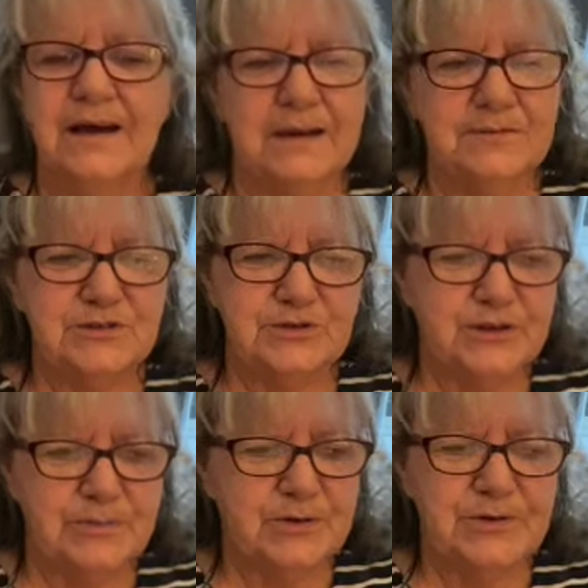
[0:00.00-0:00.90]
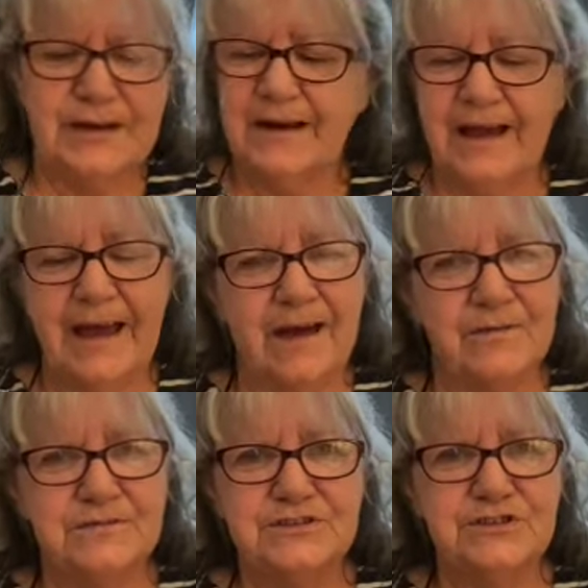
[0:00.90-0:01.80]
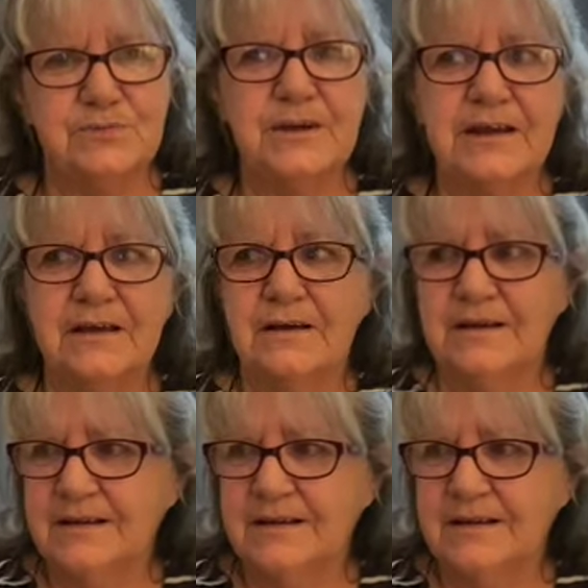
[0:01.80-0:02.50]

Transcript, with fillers: I'm sorry about that. I have so many